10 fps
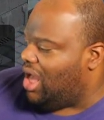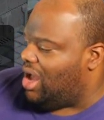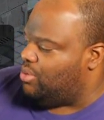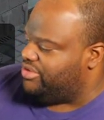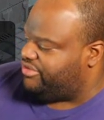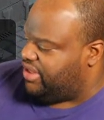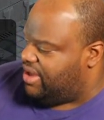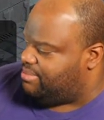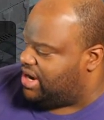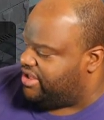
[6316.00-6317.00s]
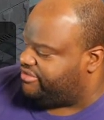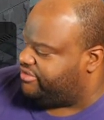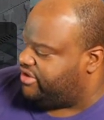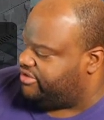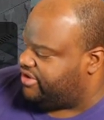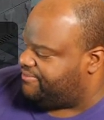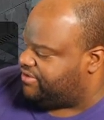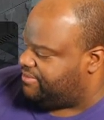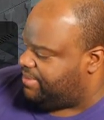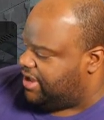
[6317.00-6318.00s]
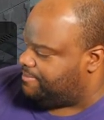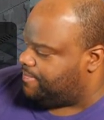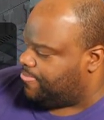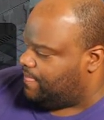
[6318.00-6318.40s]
I wouldn't say that, but I guess it is up for debate.